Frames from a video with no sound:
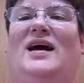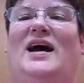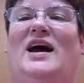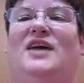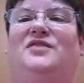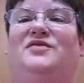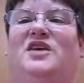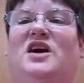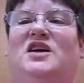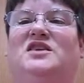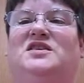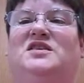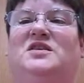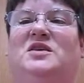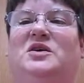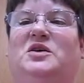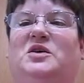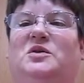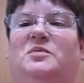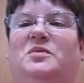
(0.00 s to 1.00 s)
Hi
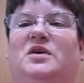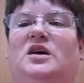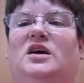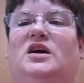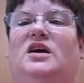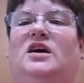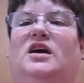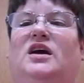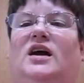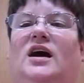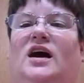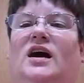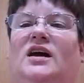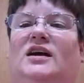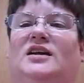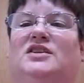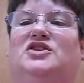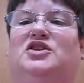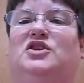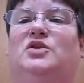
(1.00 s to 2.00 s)
FlossTube!
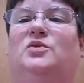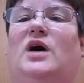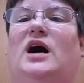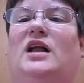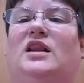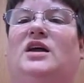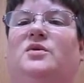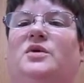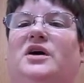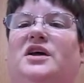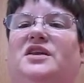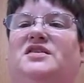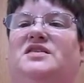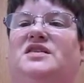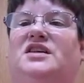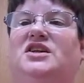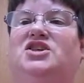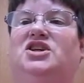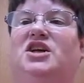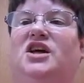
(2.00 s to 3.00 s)
It's Luella with
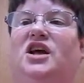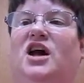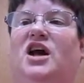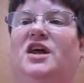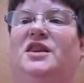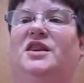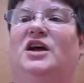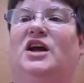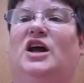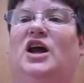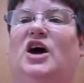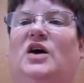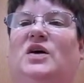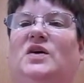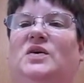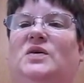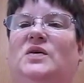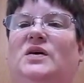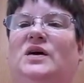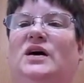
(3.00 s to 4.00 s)
Stitching on the
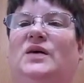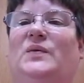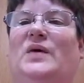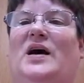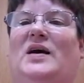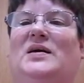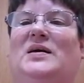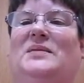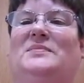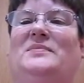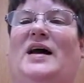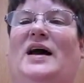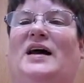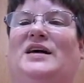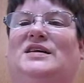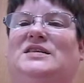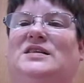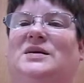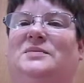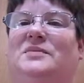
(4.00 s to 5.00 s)
Go. Welcome
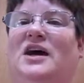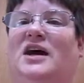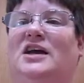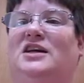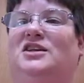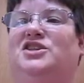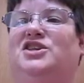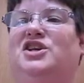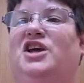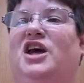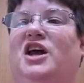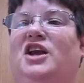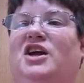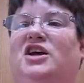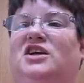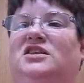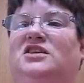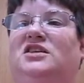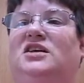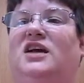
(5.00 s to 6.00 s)
back to my
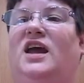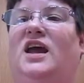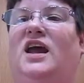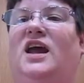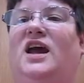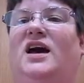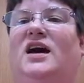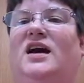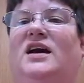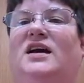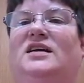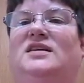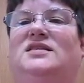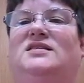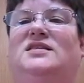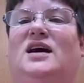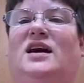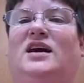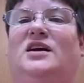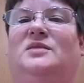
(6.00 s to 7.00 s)
channel
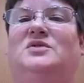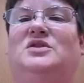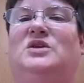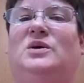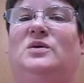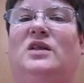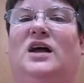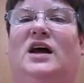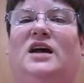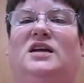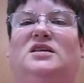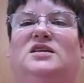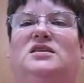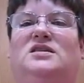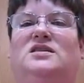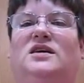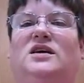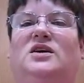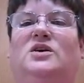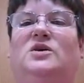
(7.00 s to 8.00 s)
and I am so glad to
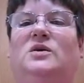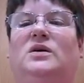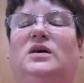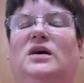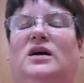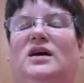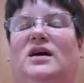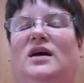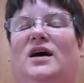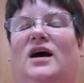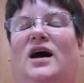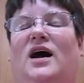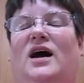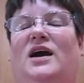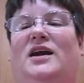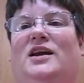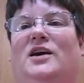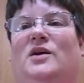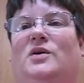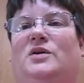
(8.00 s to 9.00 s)
see you.
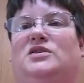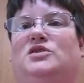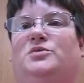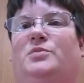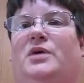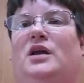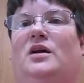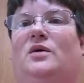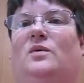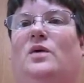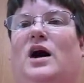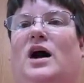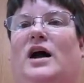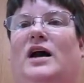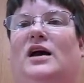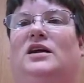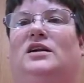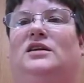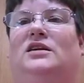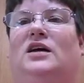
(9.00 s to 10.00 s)
I know it's been a
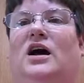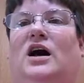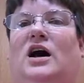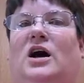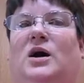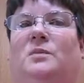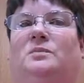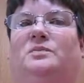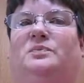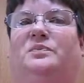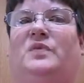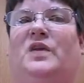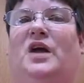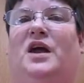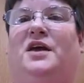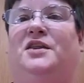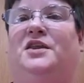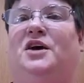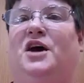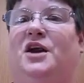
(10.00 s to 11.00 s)
while. Um,
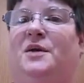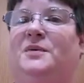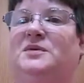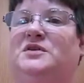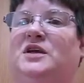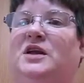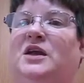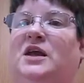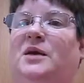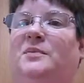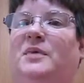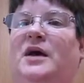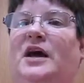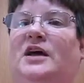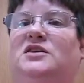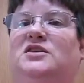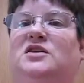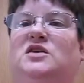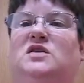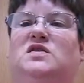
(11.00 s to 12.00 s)
I thought I was going to get
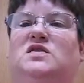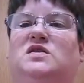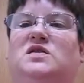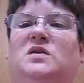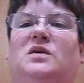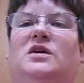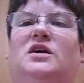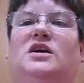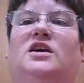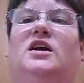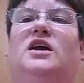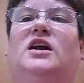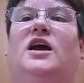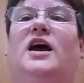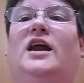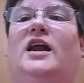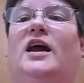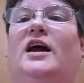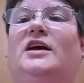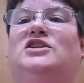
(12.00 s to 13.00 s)
back to you sooner and
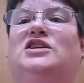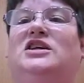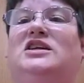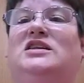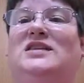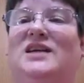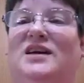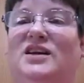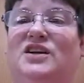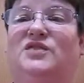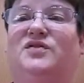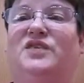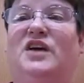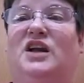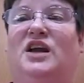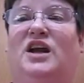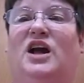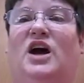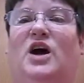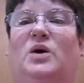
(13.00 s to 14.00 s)
I'd actually done a
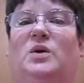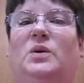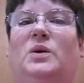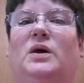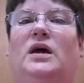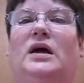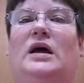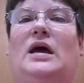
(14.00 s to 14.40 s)
video